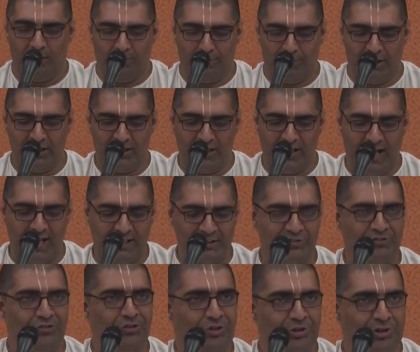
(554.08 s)
But in the
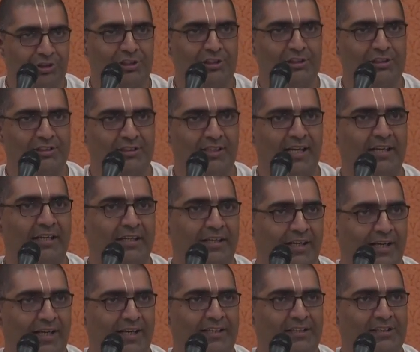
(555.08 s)
last few years, I
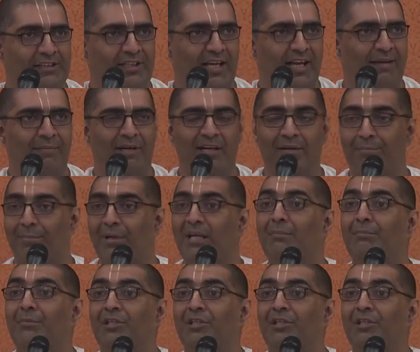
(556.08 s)
realized I made a big